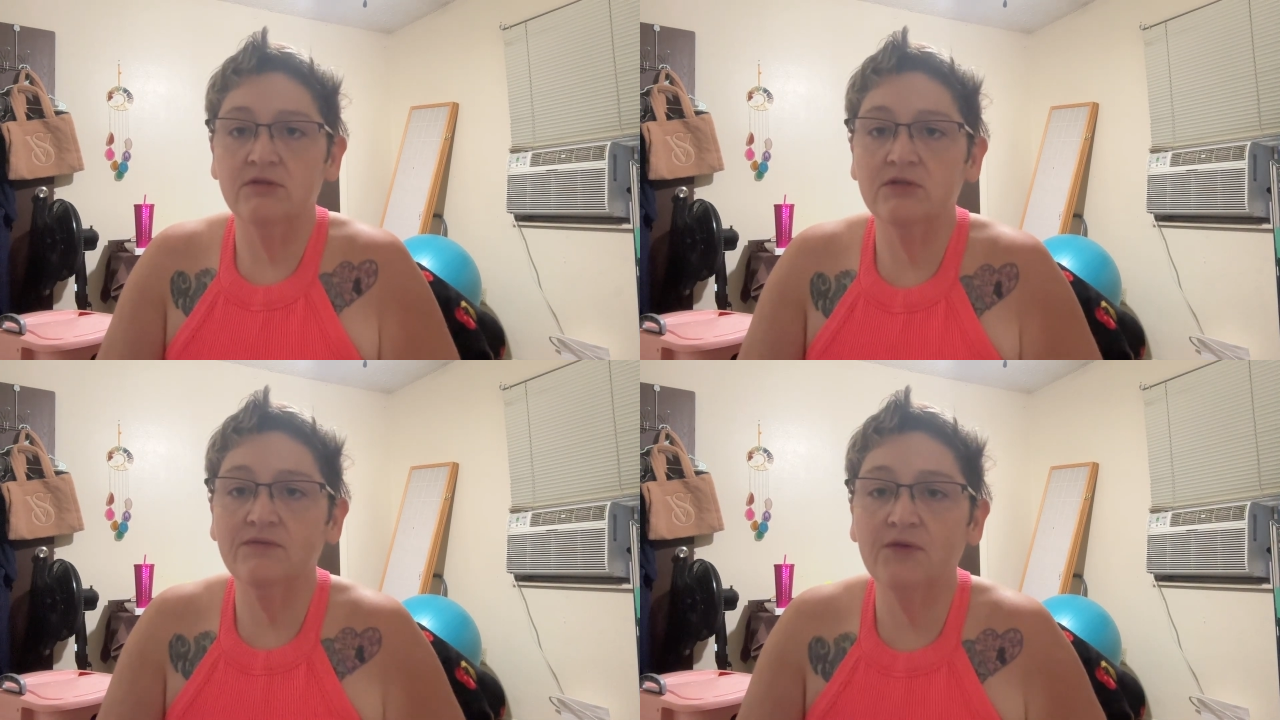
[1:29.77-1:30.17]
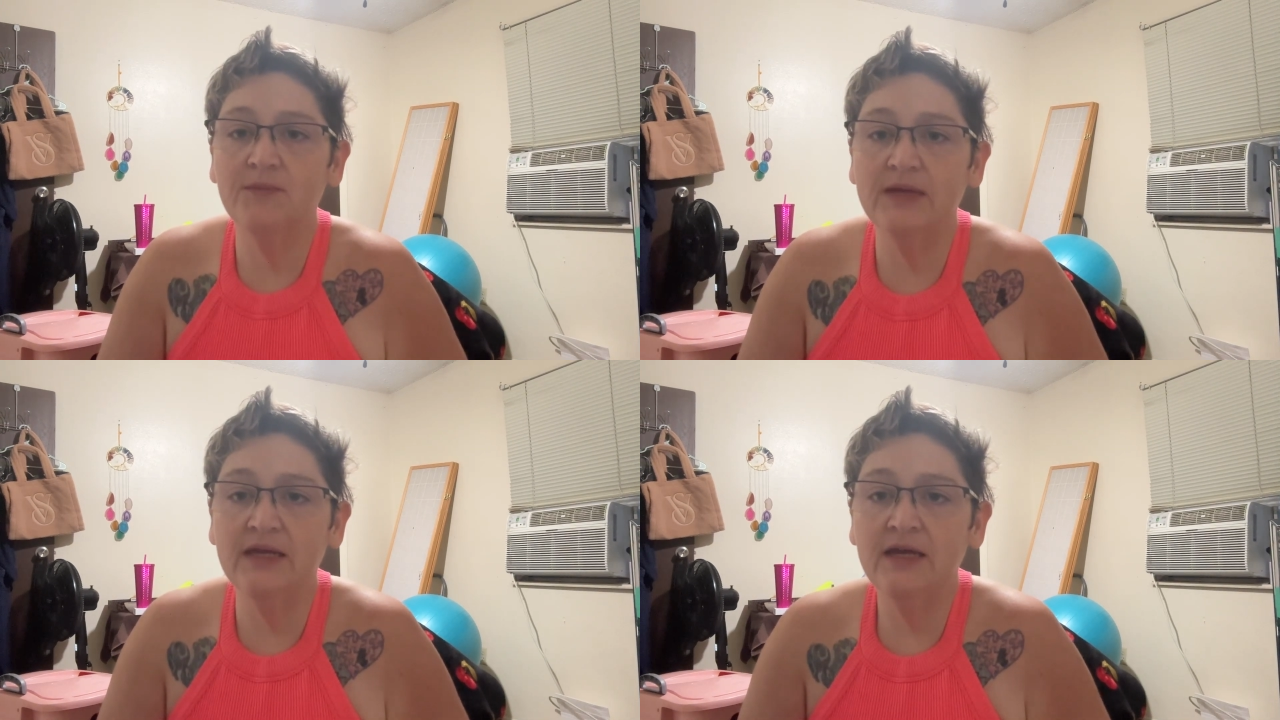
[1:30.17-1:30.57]
So for
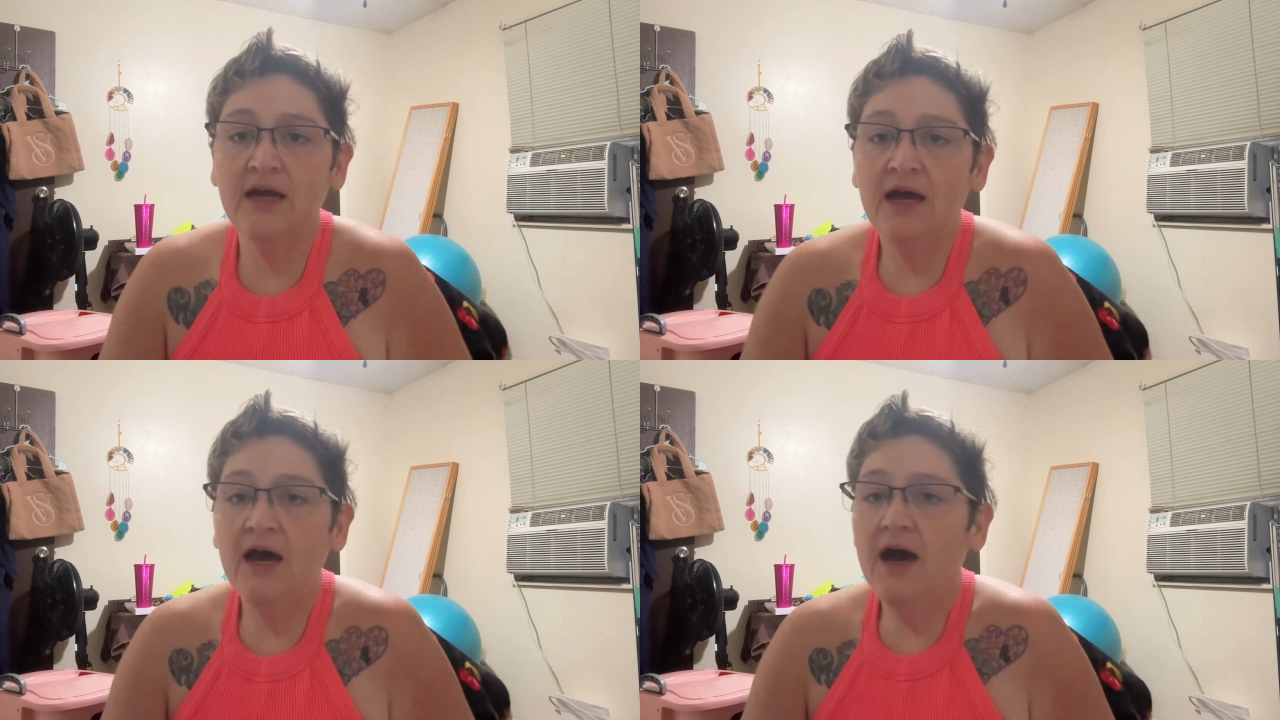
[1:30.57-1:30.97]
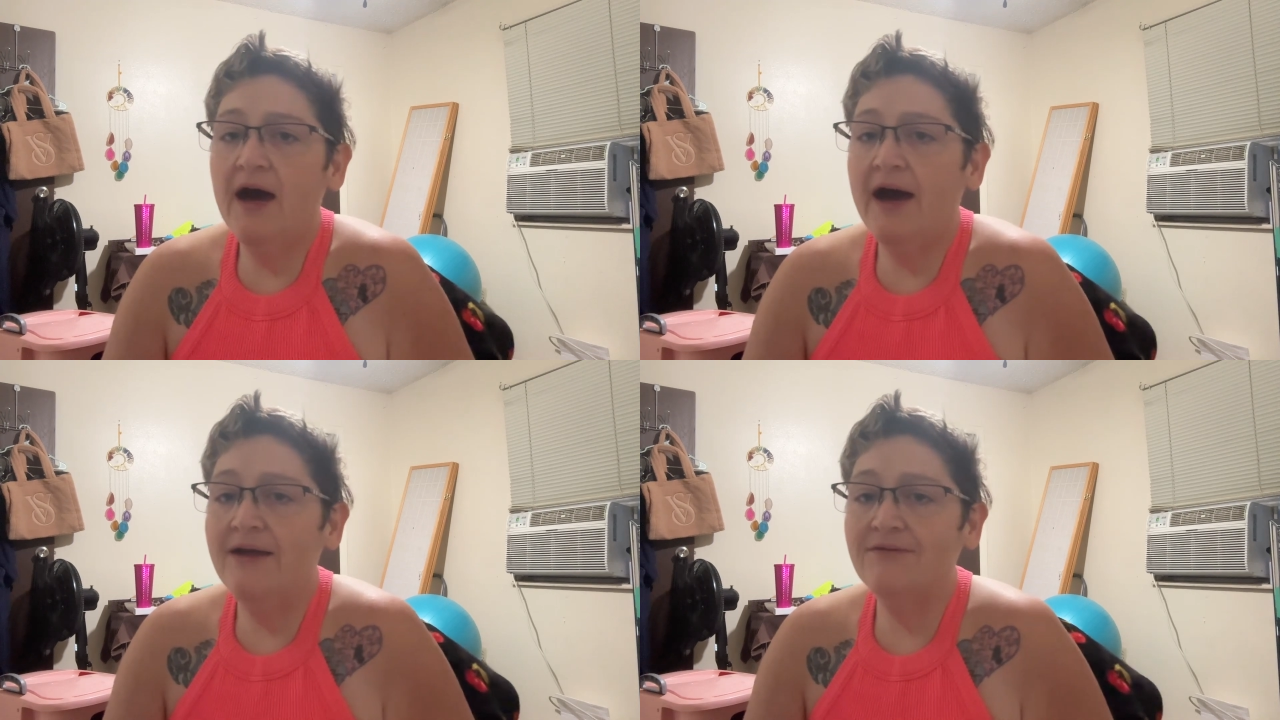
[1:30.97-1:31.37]
me,
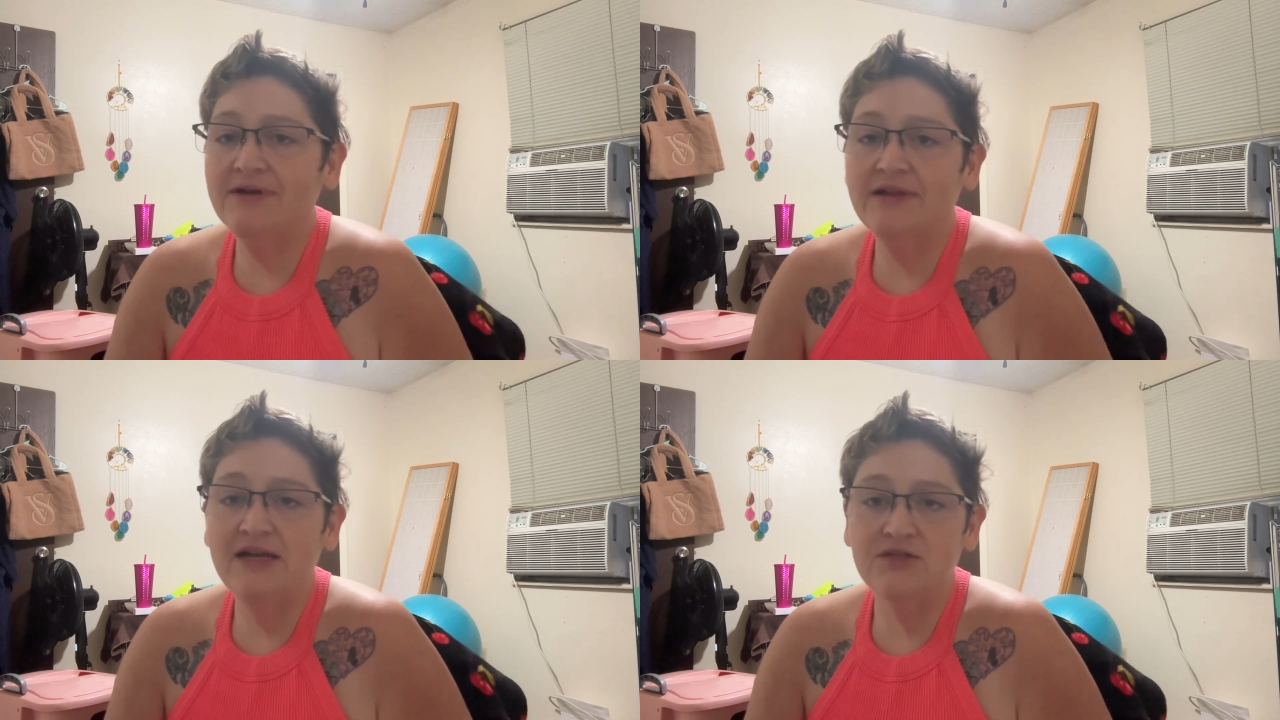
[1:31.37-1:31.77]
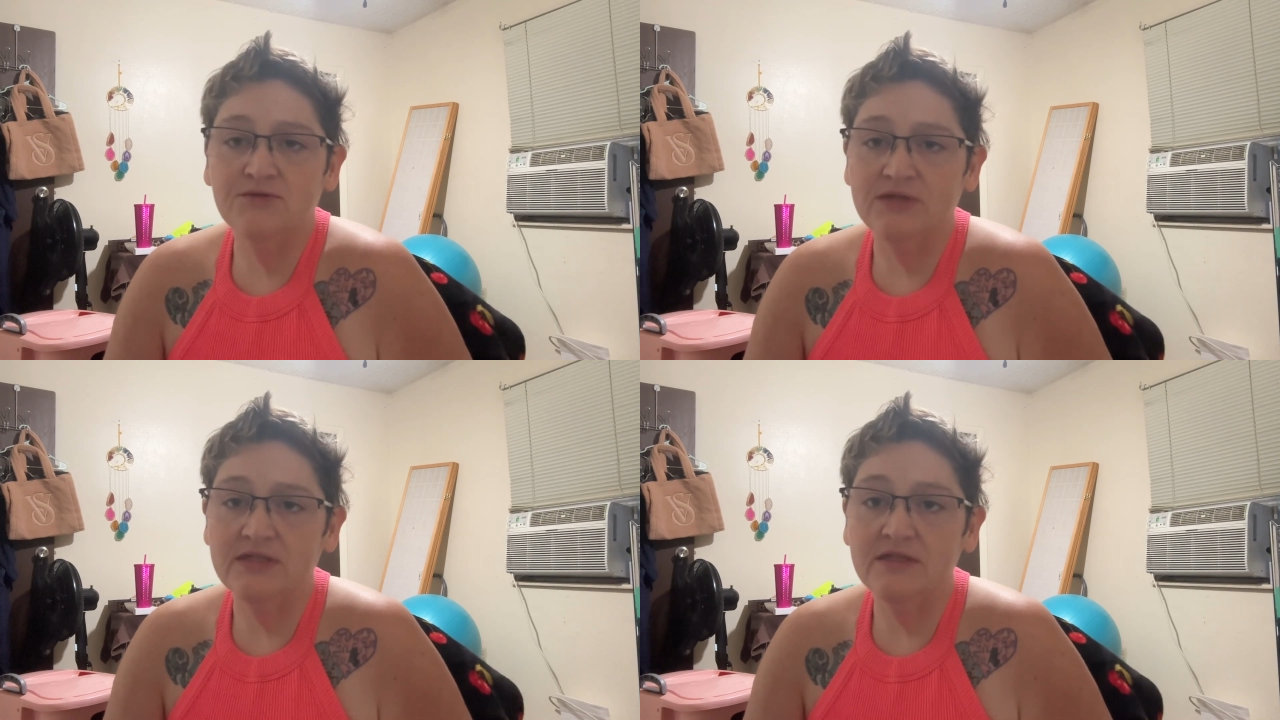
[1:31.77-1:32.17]
I realized
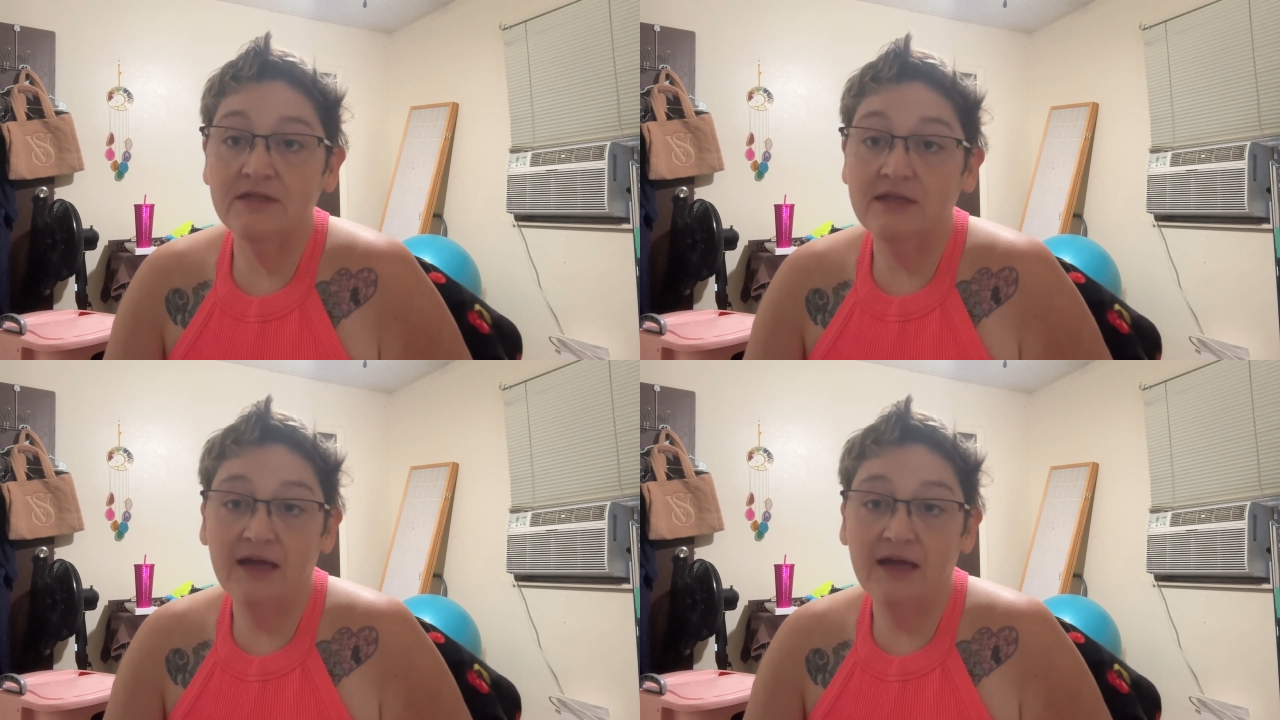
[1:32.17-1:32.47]
recently